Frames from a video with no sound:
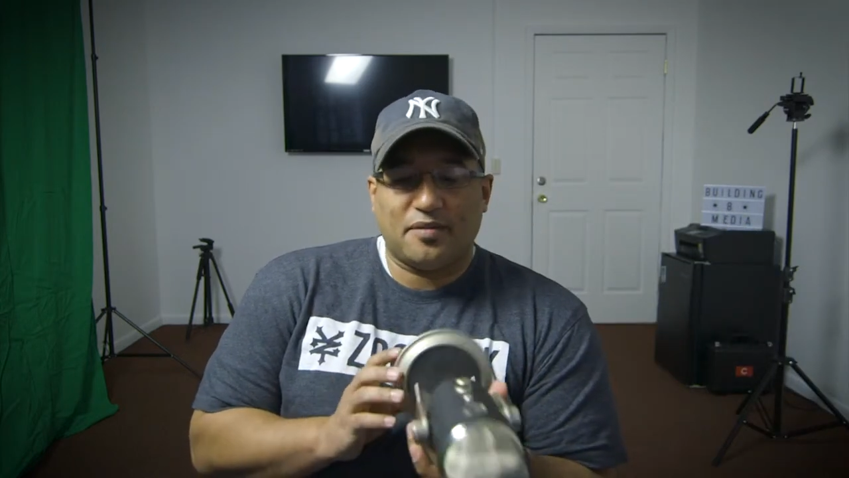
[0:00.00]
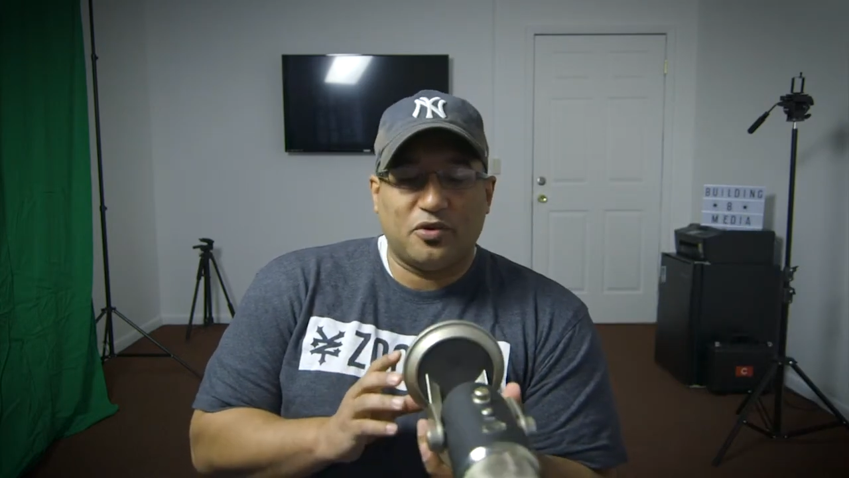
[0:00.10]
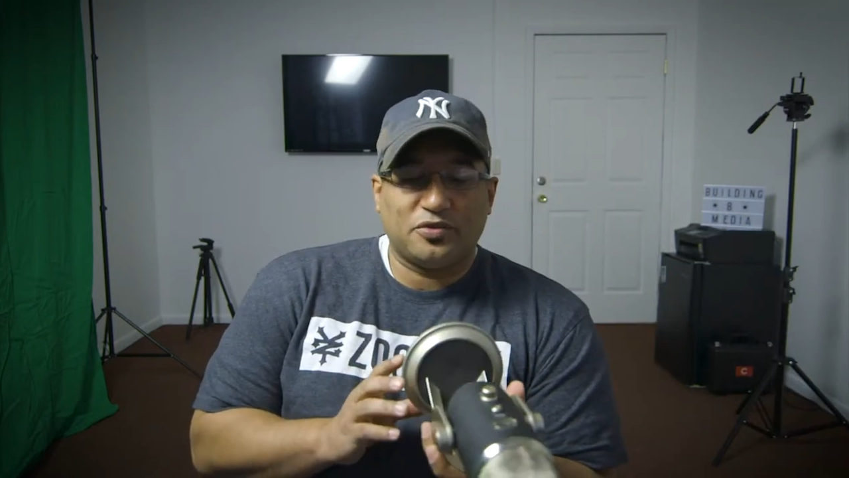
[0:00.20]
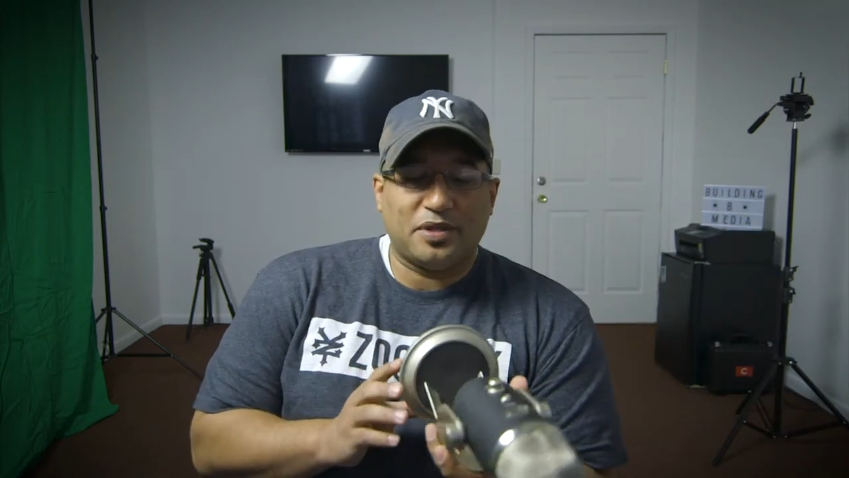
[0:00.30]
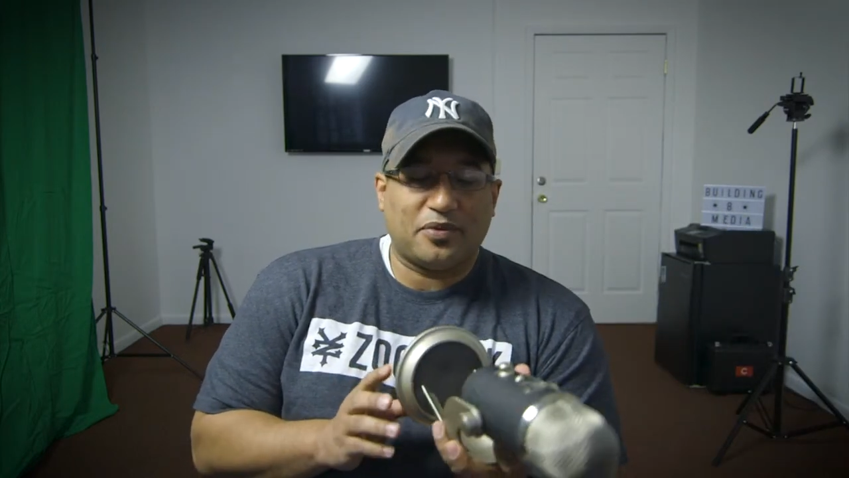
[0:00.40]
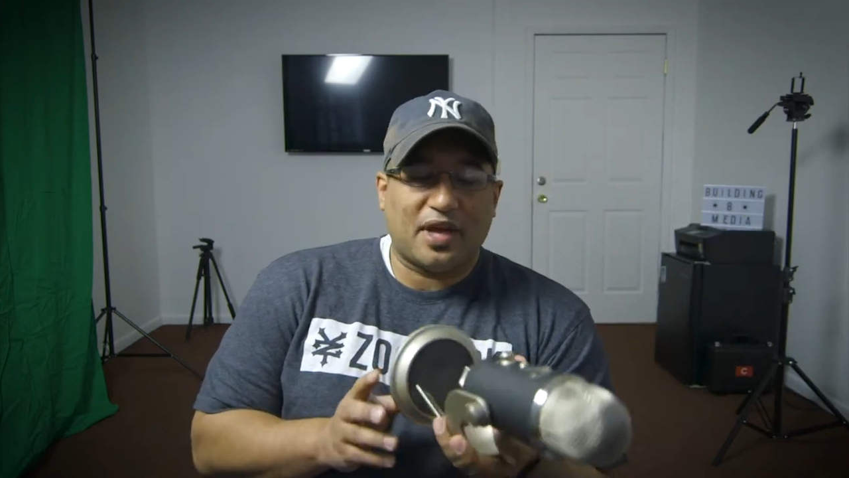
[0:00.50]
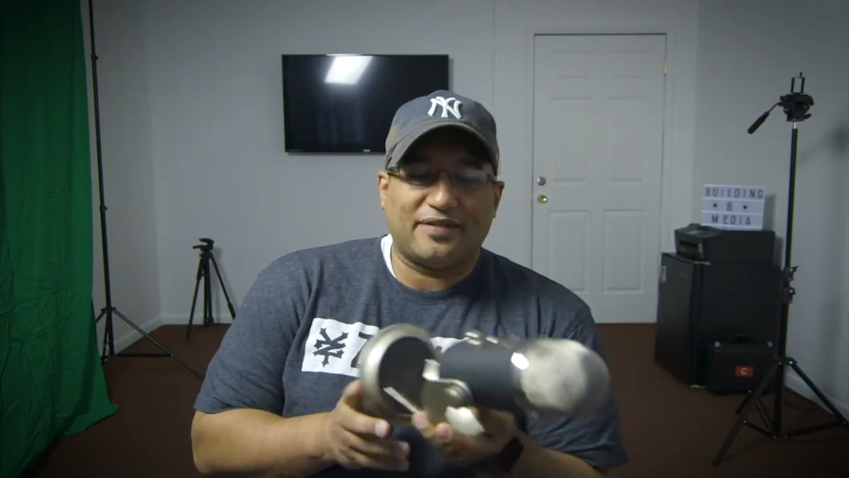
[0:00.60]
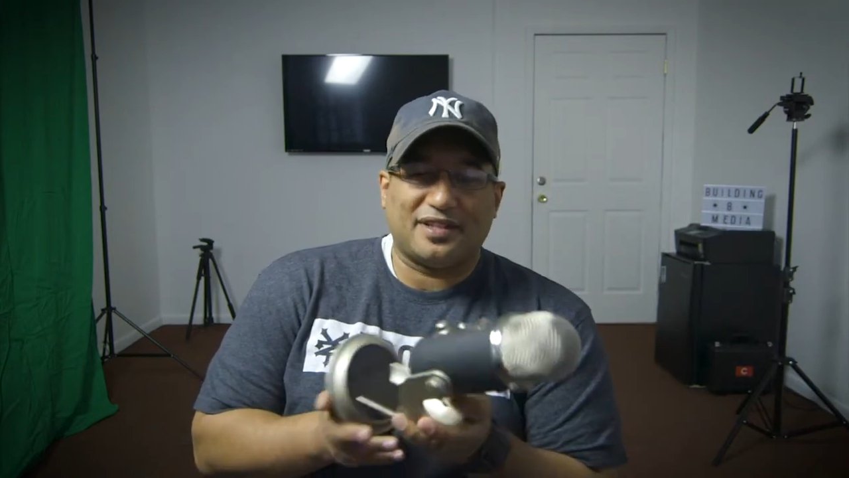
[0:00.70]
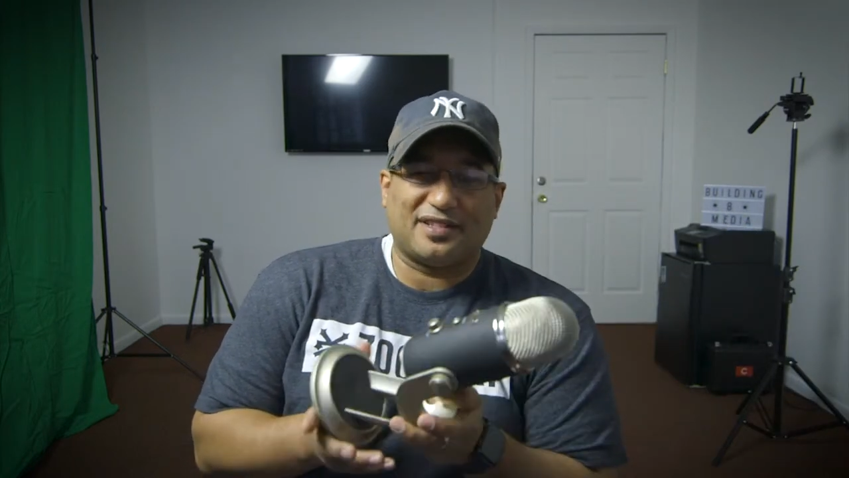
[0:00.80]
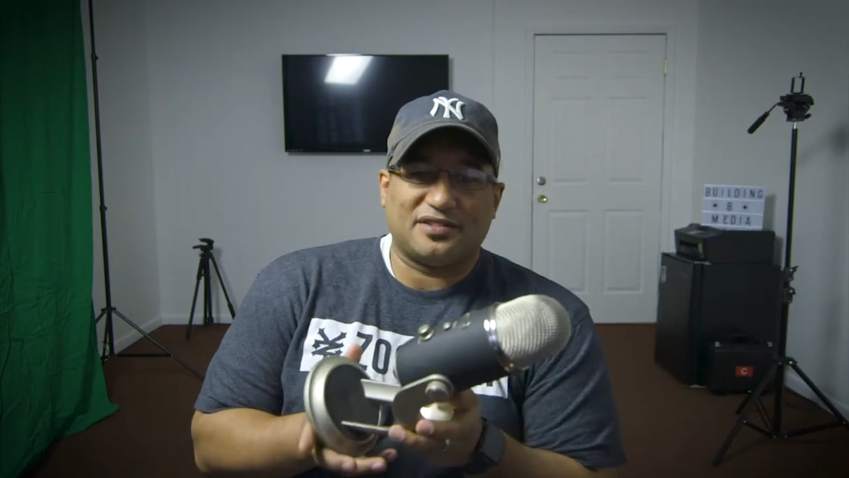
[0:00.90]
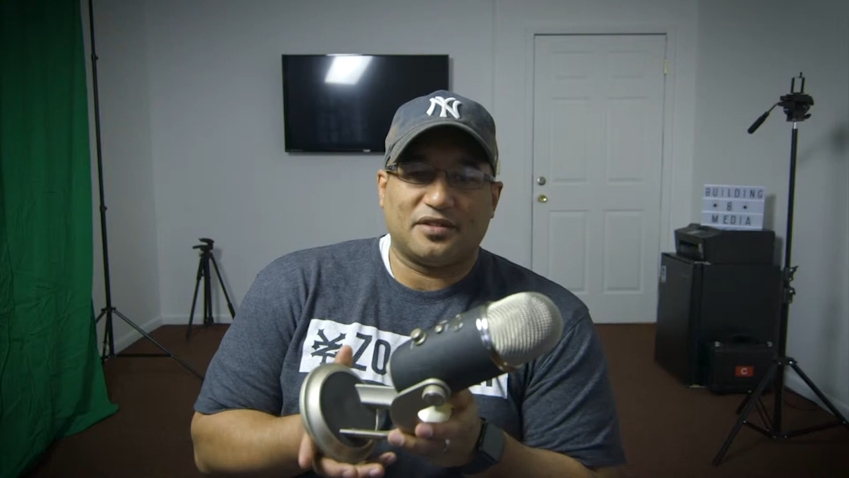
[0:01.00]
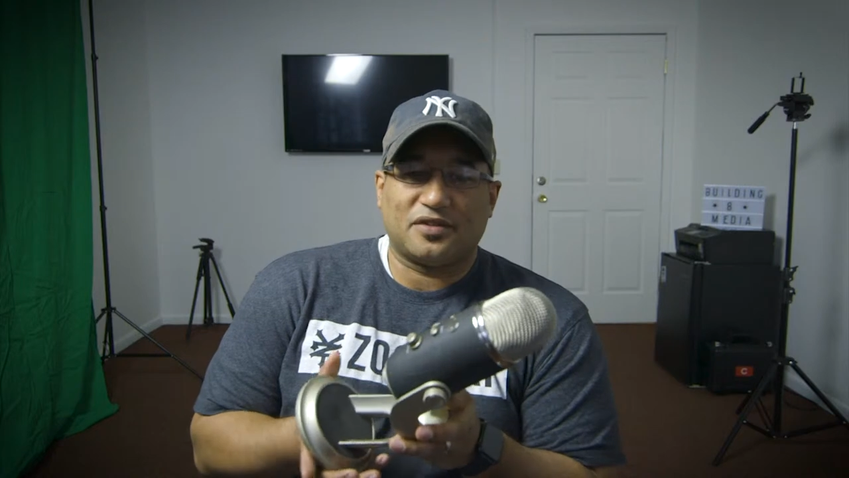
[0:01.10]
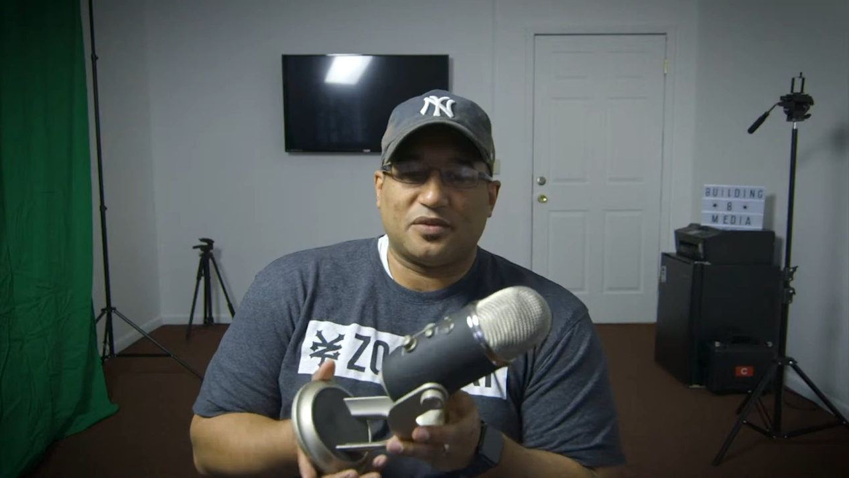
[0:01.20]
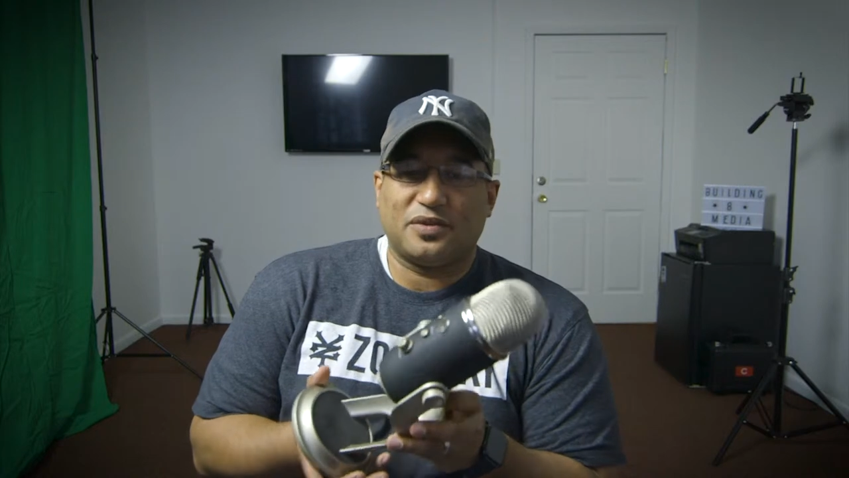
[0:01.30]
most people have like the silver